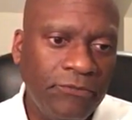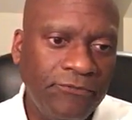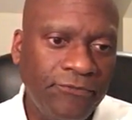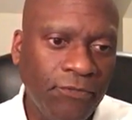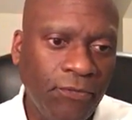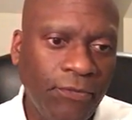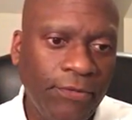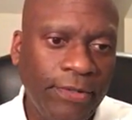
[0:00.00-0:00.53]

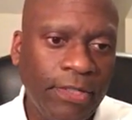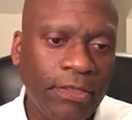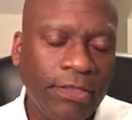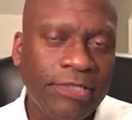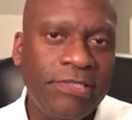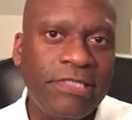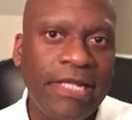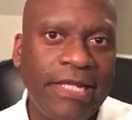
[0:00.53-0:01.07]
for
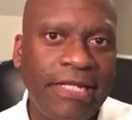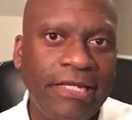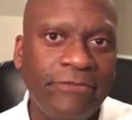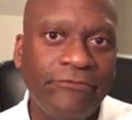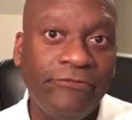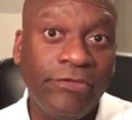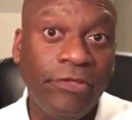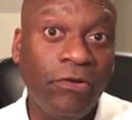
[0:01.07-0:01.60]
a
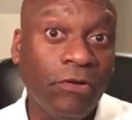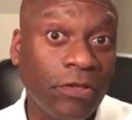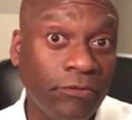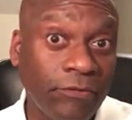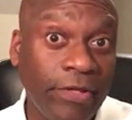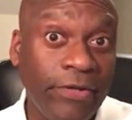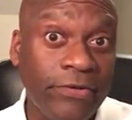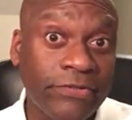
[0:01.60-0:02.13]
stadium for the
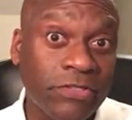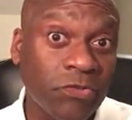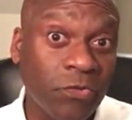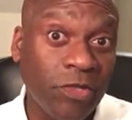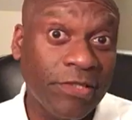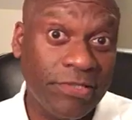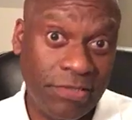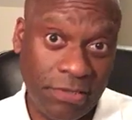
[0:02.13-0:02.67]
Oakland Raiders, as
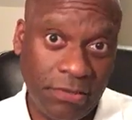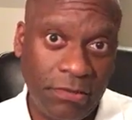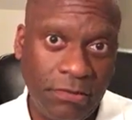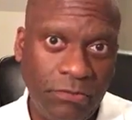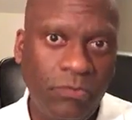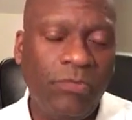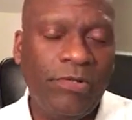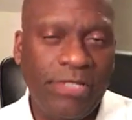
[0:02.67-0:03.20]
well as
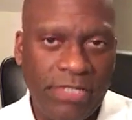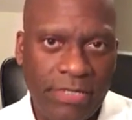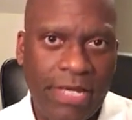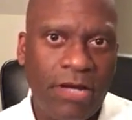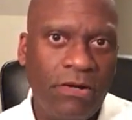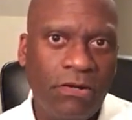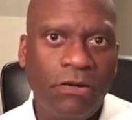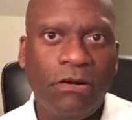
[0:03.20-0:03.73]
we
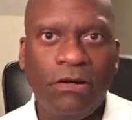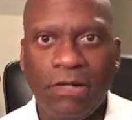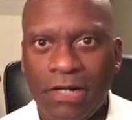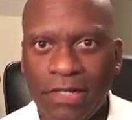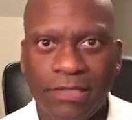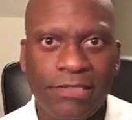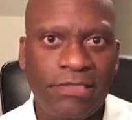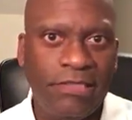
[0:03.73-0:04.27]
now call
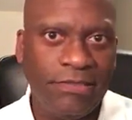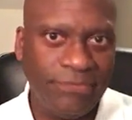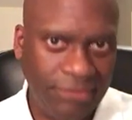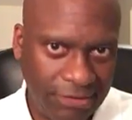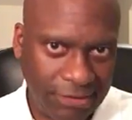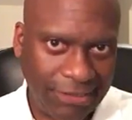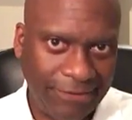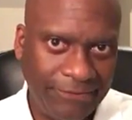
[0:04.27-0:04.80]
Coliseum
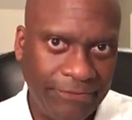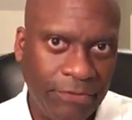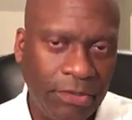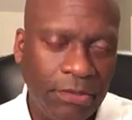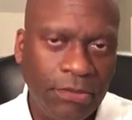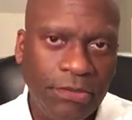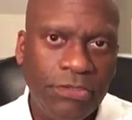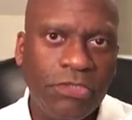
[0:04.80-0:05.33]
City.
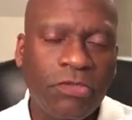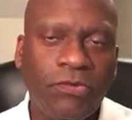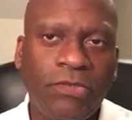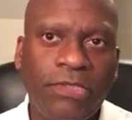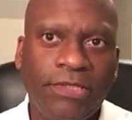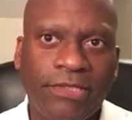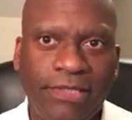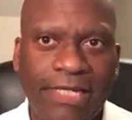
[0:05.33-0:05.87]
So
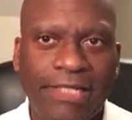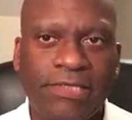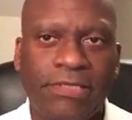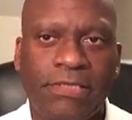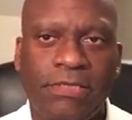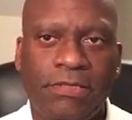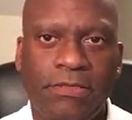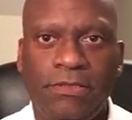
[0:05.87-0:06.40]

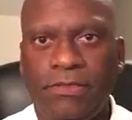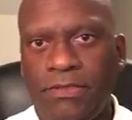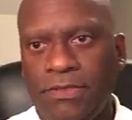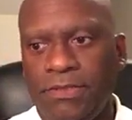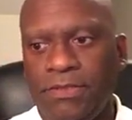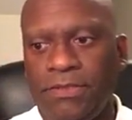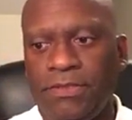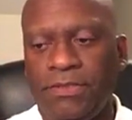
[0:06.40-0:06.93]
that's
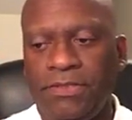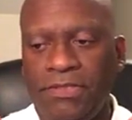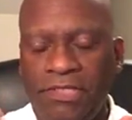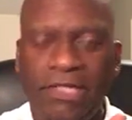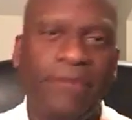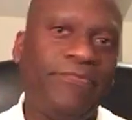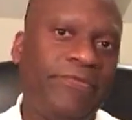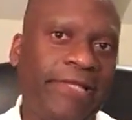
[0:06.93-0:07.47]

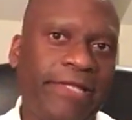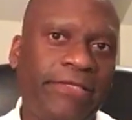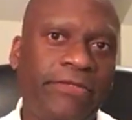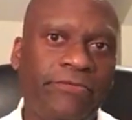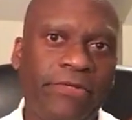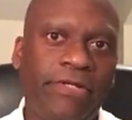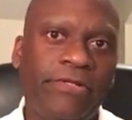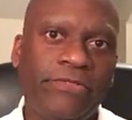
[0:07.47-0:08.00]
the update.
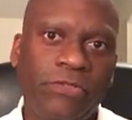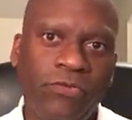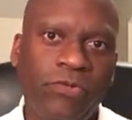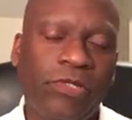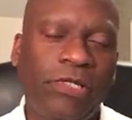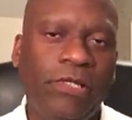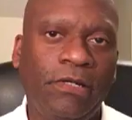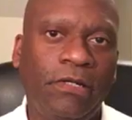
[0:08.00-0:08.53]
The Raiders are
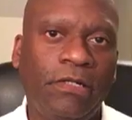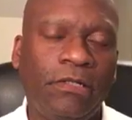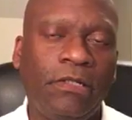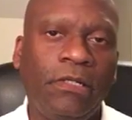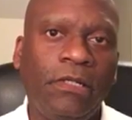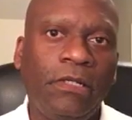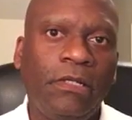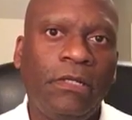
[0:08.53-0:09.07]
working on
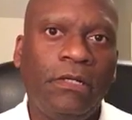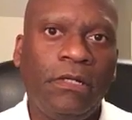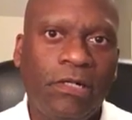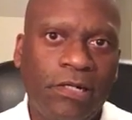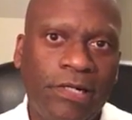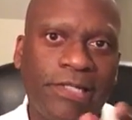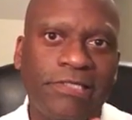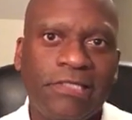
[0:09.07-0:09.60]
a
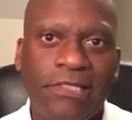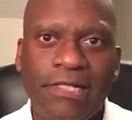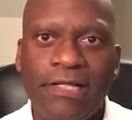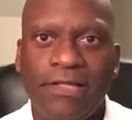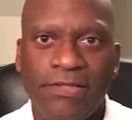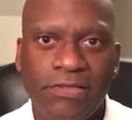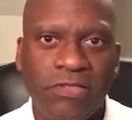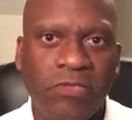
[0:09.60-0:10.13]
cost
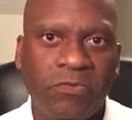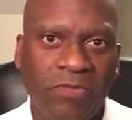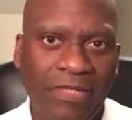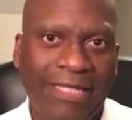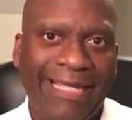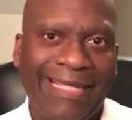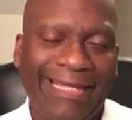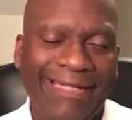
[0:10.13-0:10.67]
analysis
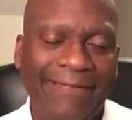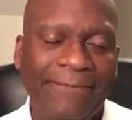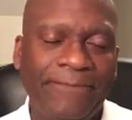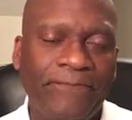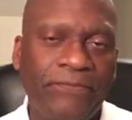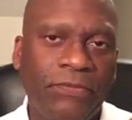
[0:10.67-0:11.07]
plan